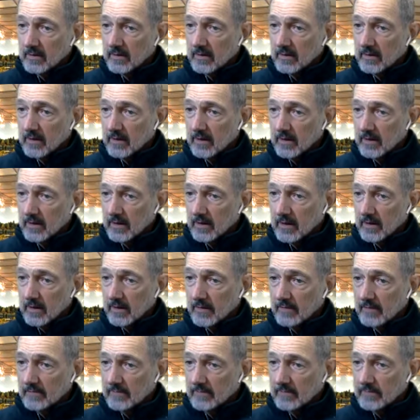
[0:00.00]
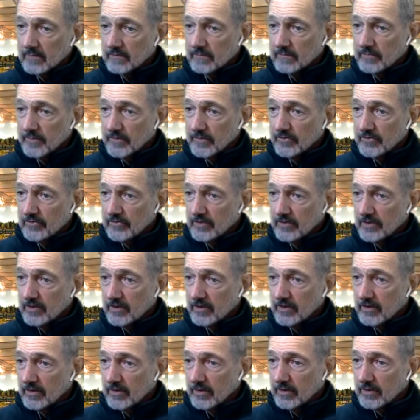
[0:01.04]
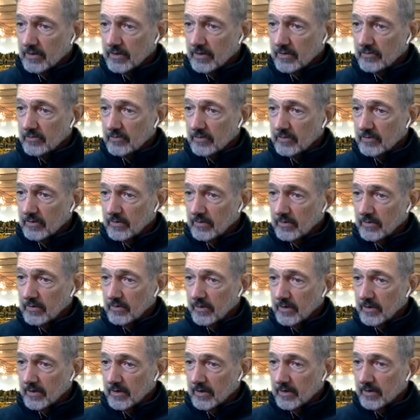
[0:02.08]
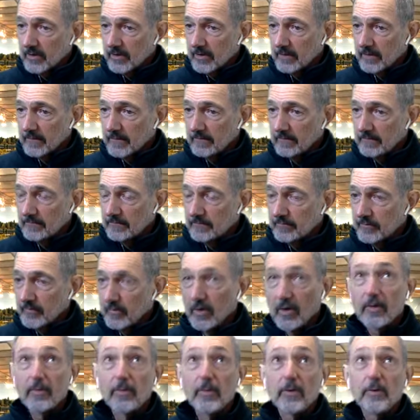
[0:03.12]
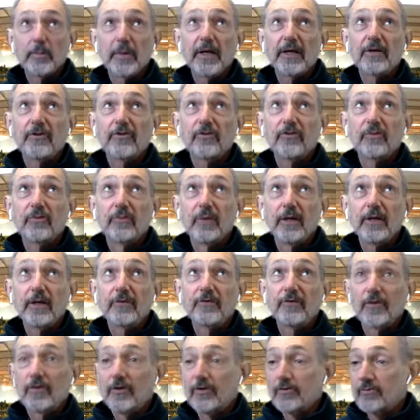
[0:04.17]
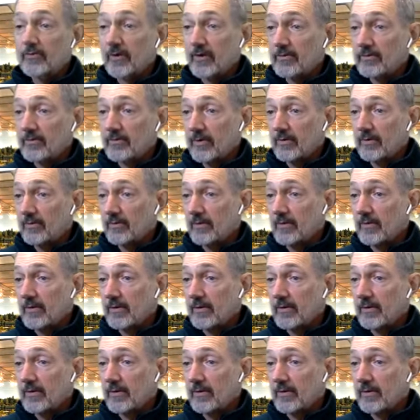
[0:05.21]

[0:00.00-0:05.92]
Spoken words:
All right. The C&O on door 1. Boy, we're making some money for this railroad